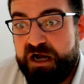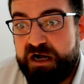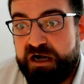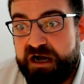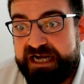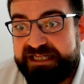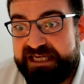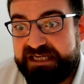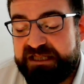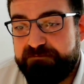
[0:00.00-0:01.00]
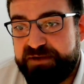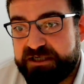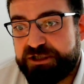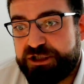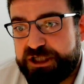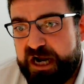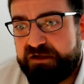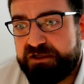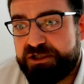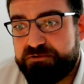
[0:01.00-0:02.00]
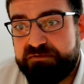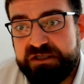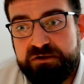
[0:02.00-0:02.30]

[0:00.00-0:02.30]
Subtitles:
I think the biggest challenge when we